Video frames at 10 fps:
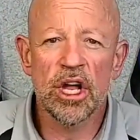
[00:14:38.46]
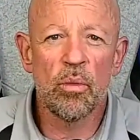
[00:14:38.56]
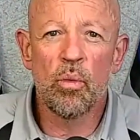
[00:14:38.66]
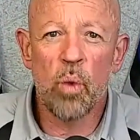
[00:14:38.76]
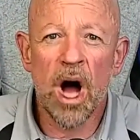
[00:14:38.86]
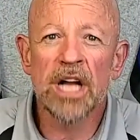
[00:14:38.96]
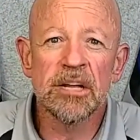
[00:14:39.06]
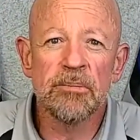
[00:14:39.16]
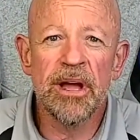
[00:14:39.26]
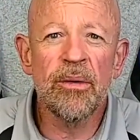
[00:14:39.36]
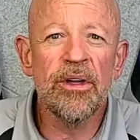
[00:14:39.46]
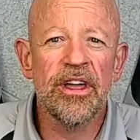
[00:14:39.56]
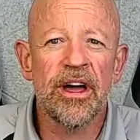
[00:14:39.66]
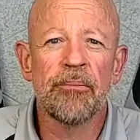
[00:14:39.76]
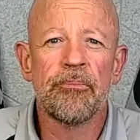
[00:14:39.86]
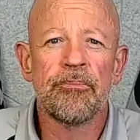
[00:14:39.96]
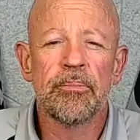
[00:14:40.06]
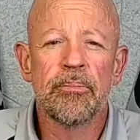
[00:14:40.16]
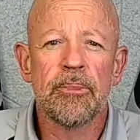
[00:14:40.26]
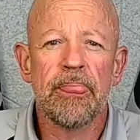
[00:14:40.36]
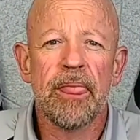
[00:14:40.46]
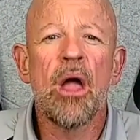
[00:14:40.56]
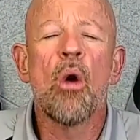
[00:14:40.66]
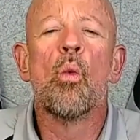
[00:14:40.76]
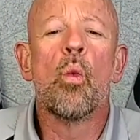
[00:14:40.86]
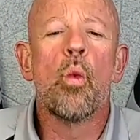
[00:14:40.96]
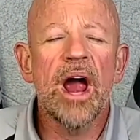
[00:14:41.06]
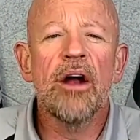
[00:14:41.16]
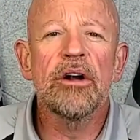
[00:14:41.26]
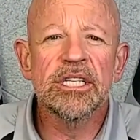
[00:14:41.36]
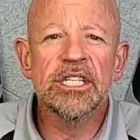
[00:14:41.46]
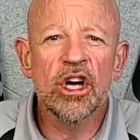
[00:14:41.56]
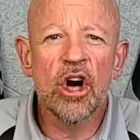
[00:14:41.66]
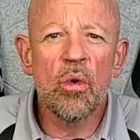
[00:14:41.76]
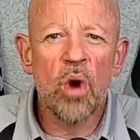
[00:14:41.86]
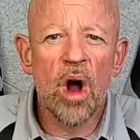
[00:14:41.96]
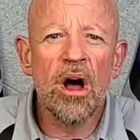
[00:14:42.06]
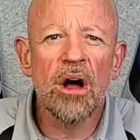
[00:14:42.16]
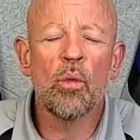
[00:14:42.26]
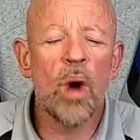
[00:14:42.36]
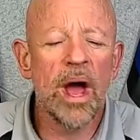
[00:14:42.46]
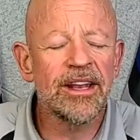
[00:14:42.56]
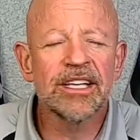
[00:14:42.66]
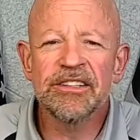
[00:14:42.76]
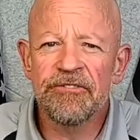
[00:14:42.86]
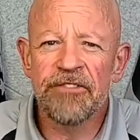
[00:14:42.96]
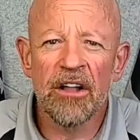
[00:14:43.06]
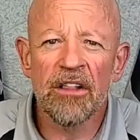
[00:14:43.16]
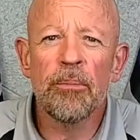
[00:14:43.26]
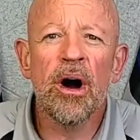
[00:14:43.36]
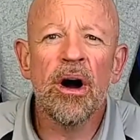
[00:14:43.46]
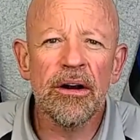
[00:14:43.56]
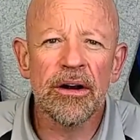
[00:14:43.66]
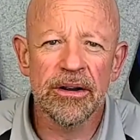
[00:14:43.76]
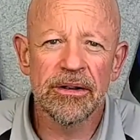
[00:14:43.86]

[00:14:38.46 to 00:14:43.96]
want to be with them. Where does it go wrong? When does it fall apart?